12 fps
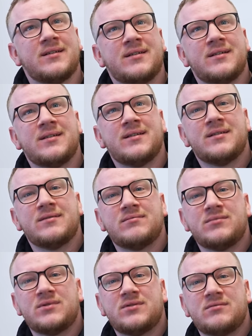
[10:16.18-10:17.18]

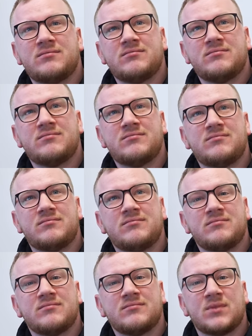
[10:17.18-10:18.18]
Come buy a car.
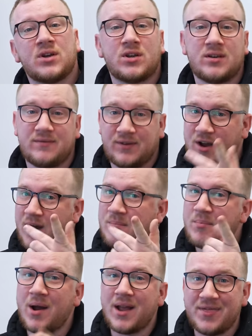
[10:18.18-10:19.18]

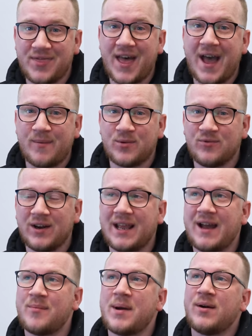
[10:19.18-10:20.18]
Come buy it. That would really
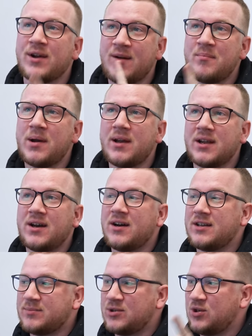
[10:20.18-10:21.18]
help out. Come buy a
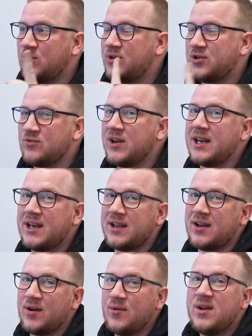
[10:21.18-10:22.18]
car, especially one that's ready to go.